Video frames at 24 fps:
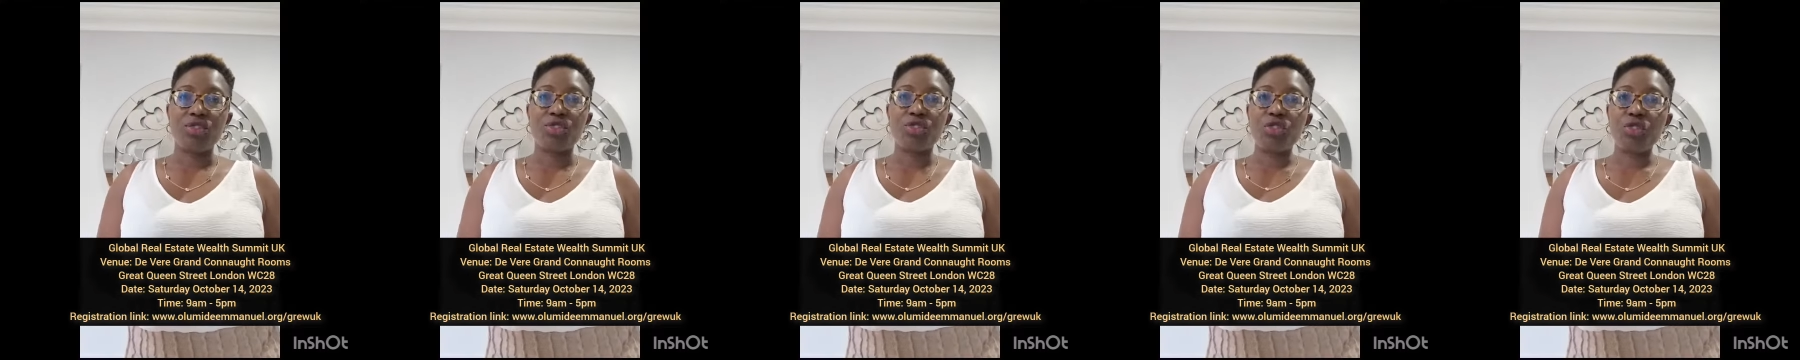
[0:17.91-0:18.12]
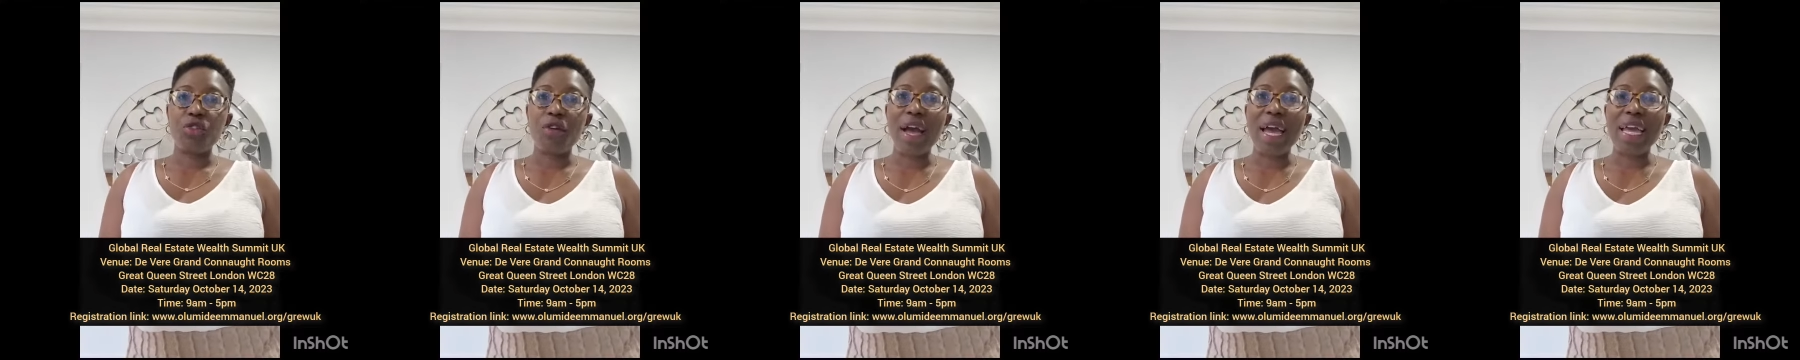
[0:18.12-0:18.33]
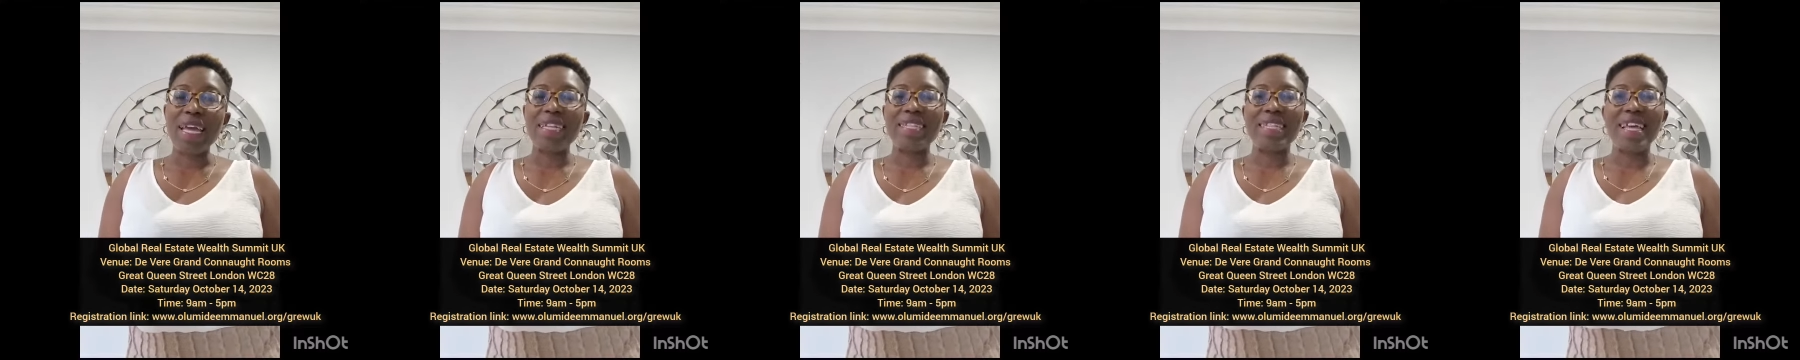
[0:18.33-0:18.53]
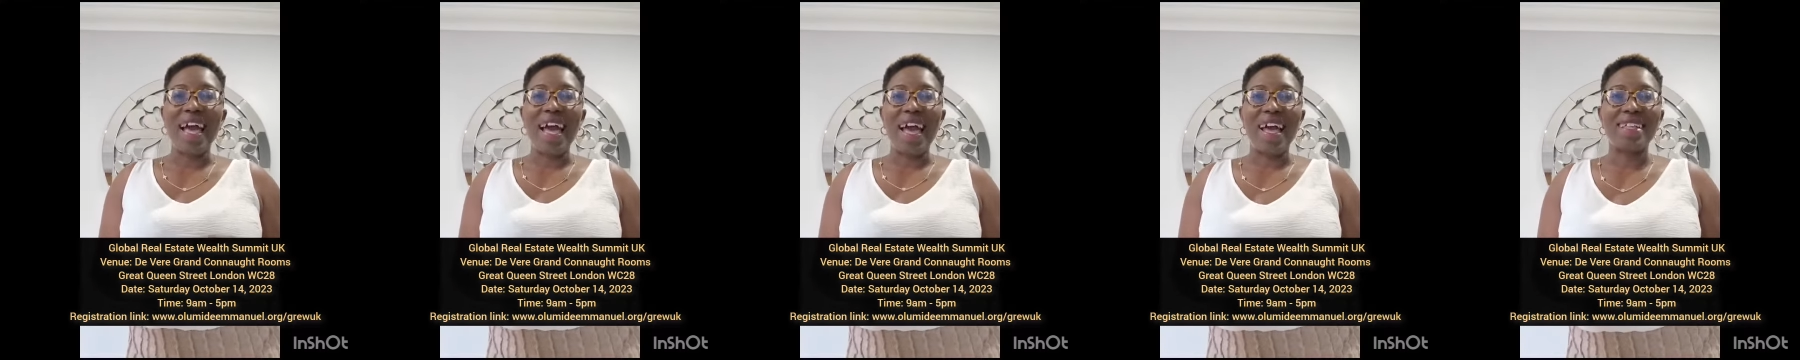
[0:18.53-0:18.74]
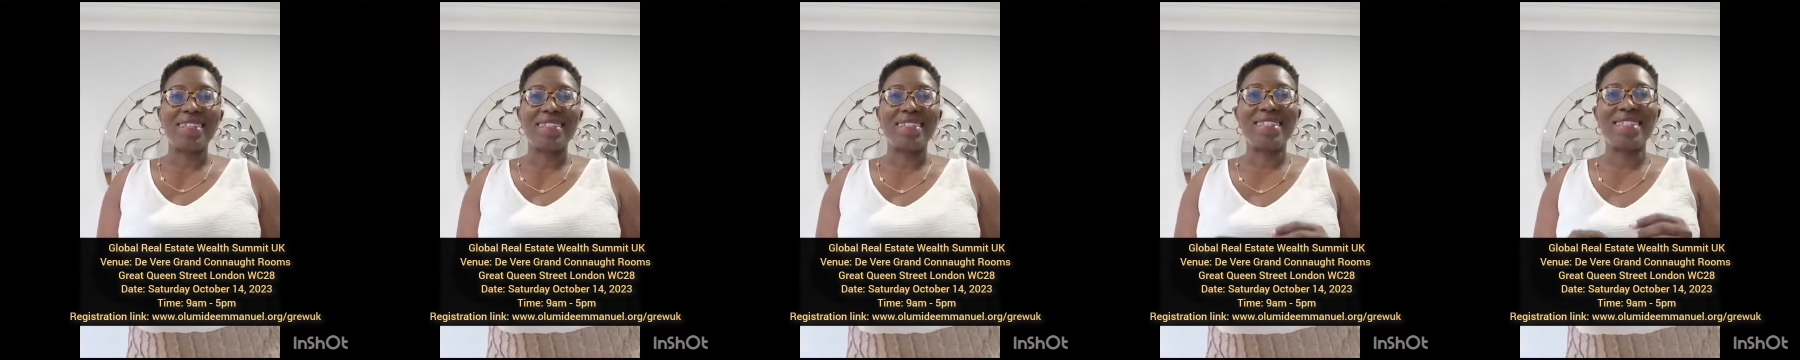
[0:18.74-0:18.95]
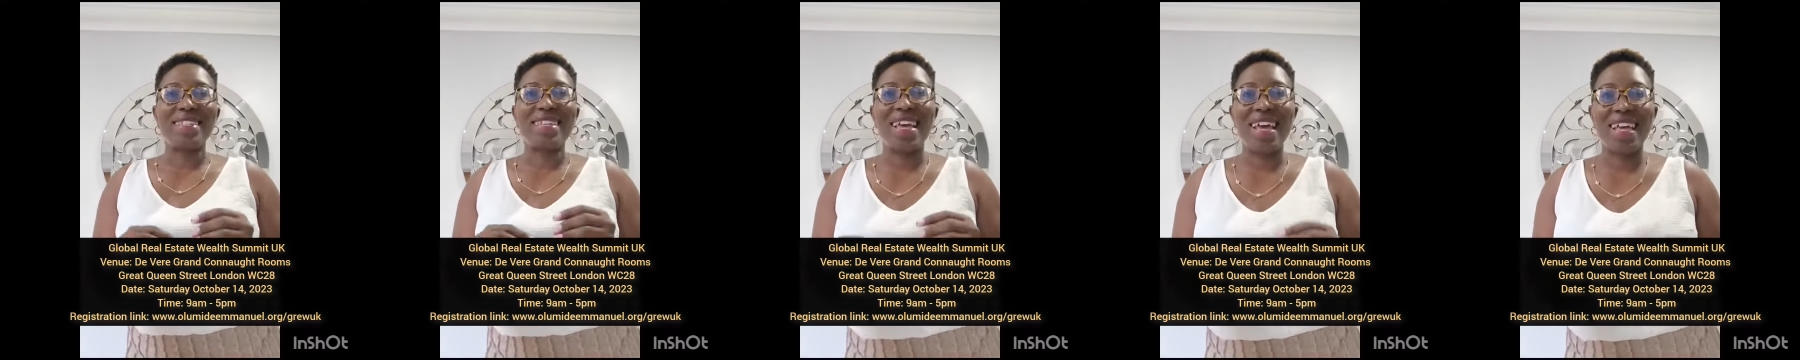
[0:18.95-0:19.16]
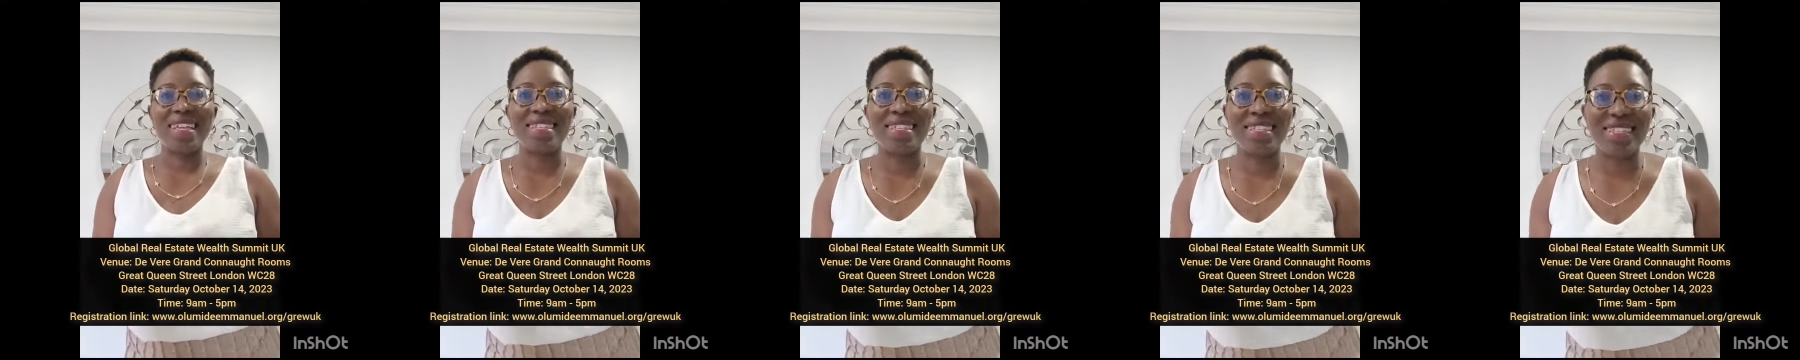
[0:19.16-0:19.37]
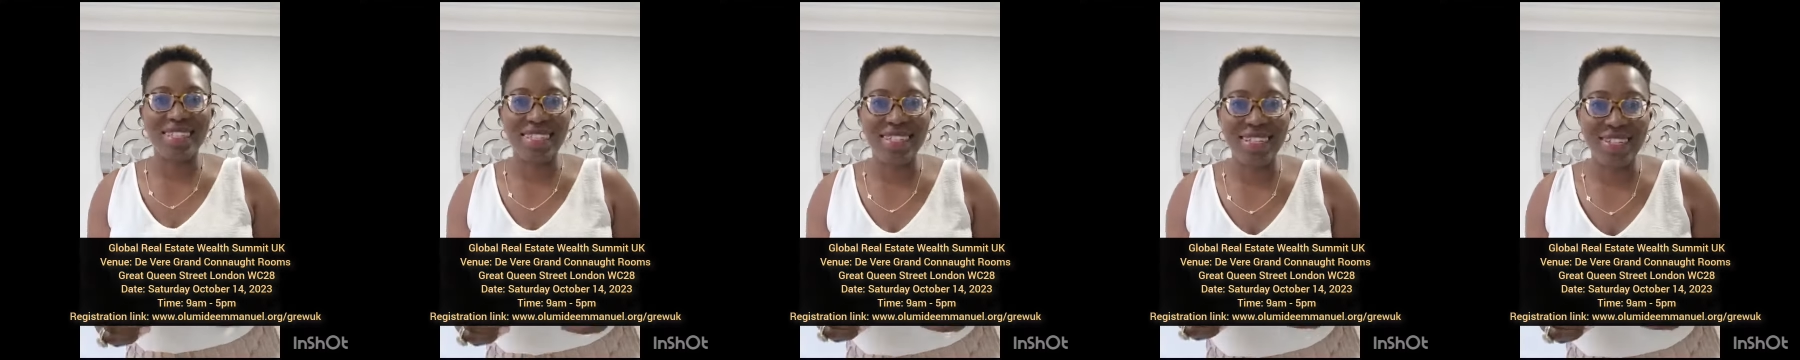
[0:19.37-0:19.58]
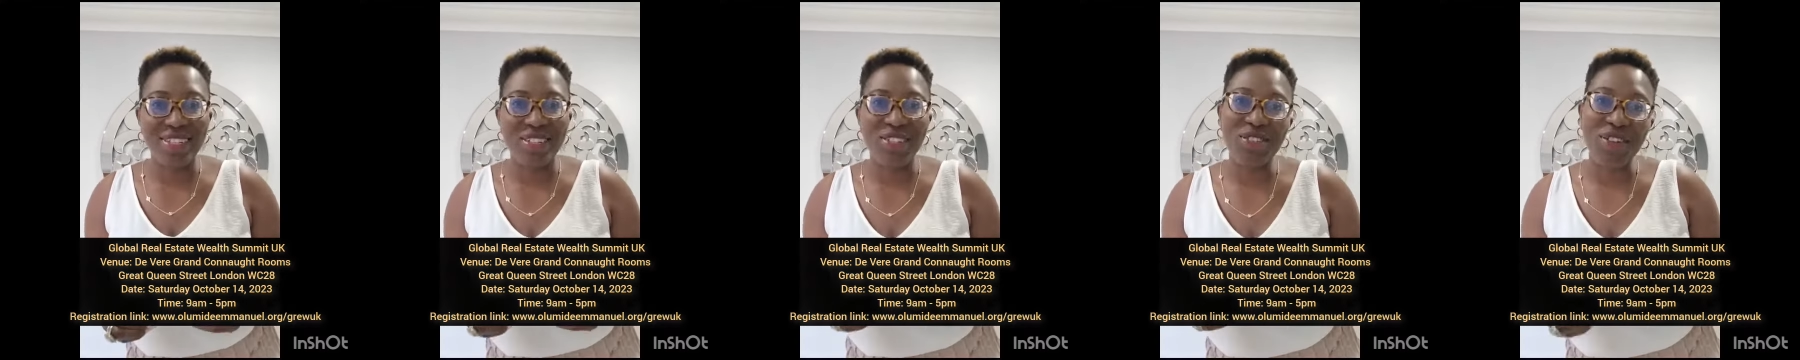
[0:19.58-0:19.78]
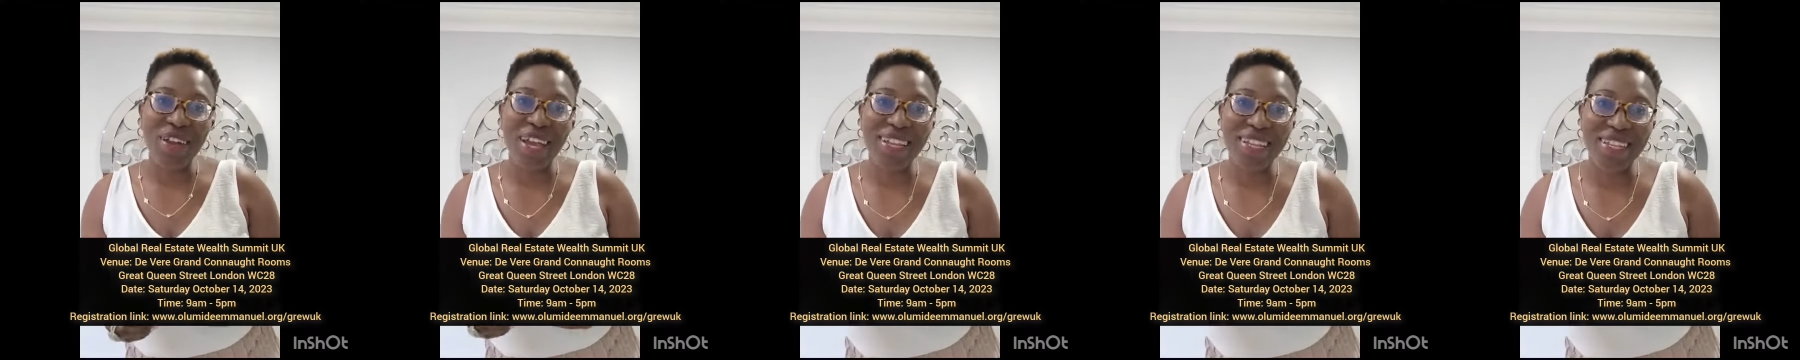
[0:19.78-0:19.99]
tried and
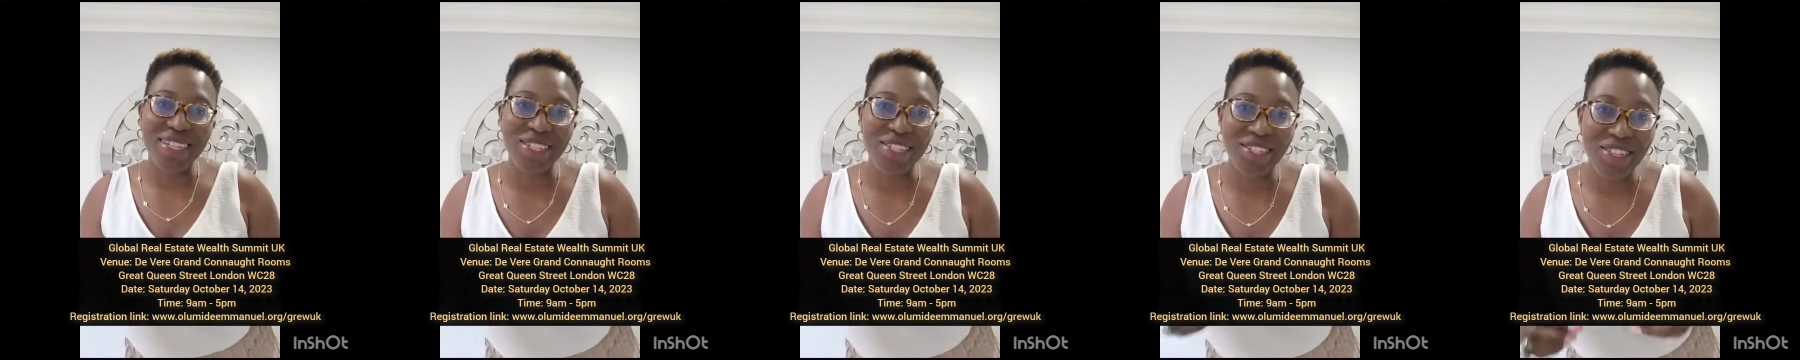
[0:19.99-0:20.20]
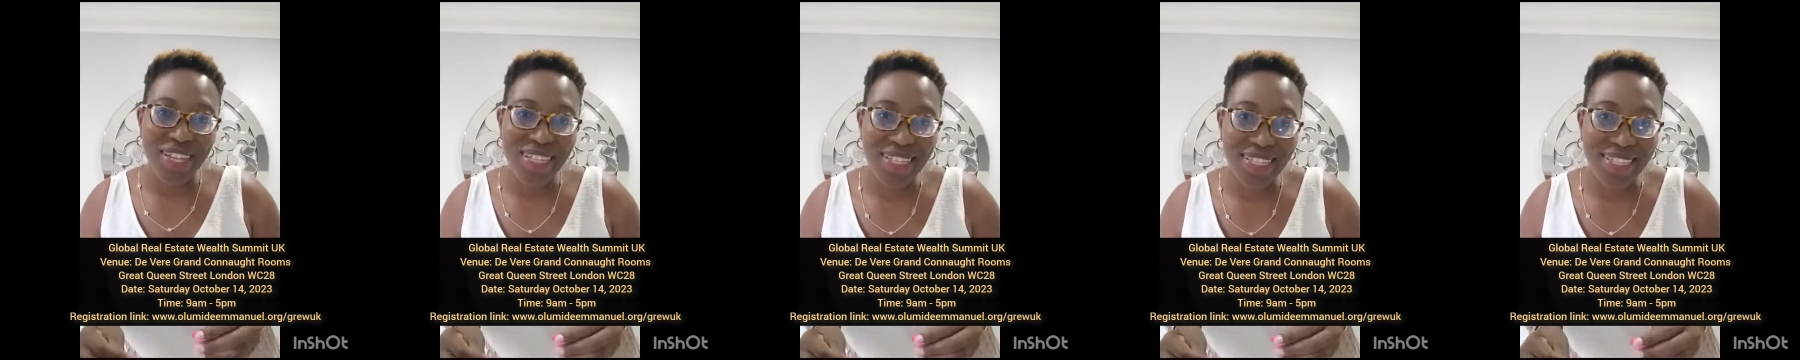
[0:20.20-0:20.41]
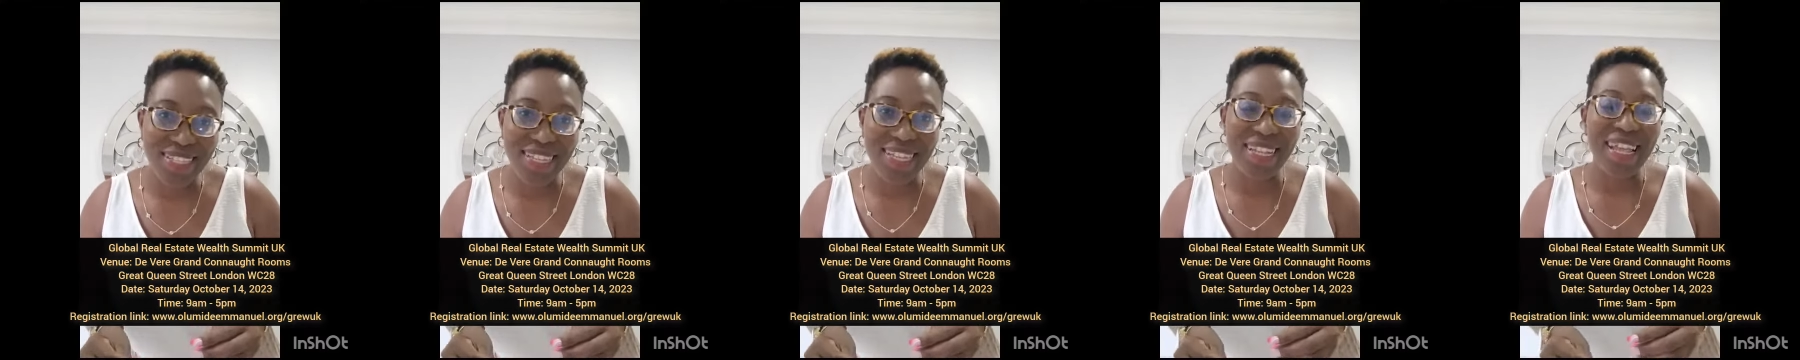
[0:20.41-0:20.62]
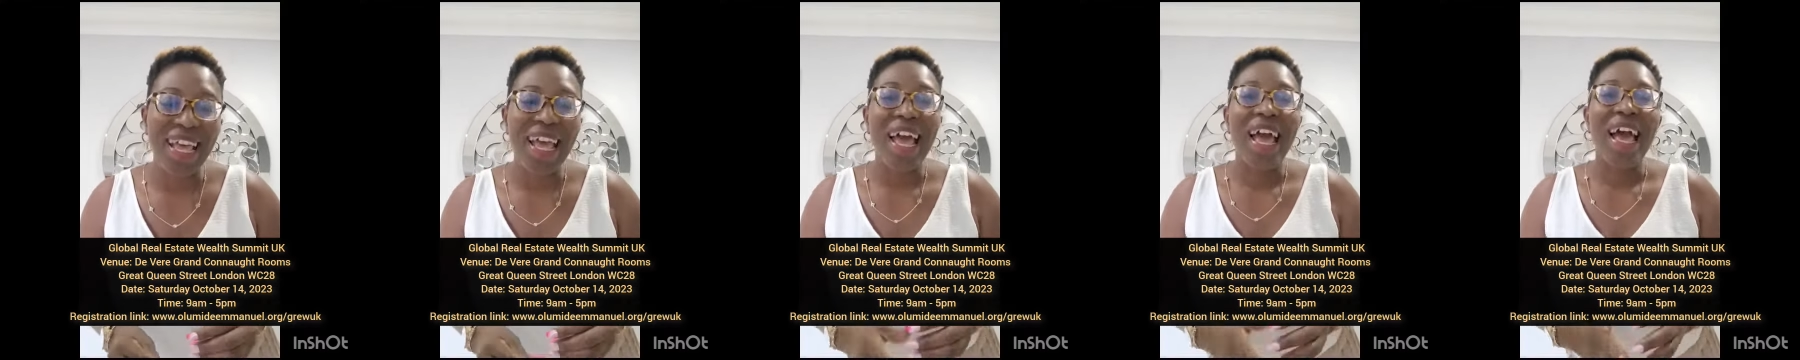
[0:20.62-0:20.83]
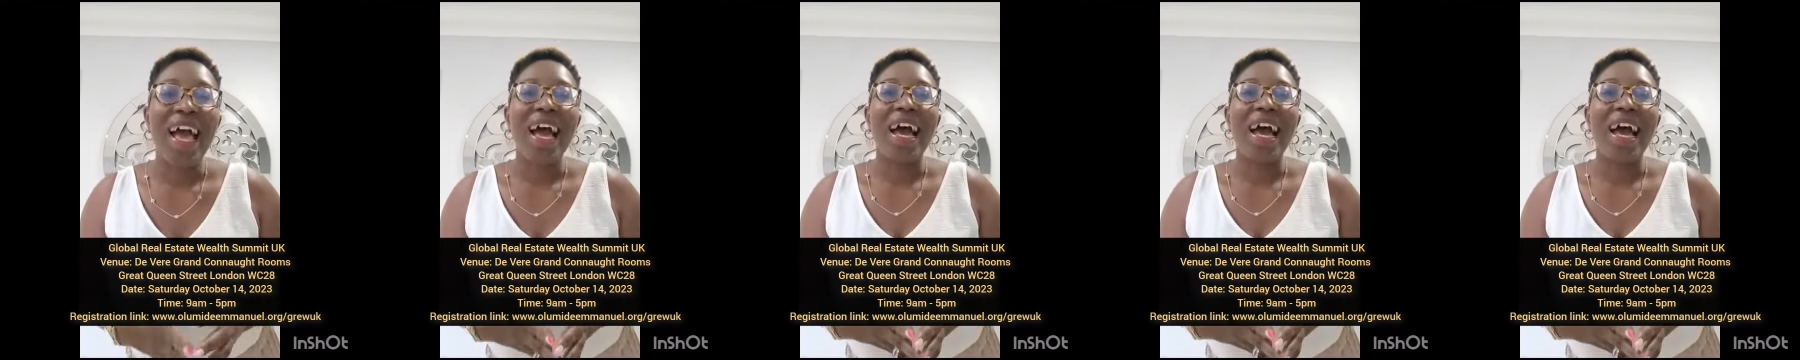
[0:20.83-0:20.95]
tested.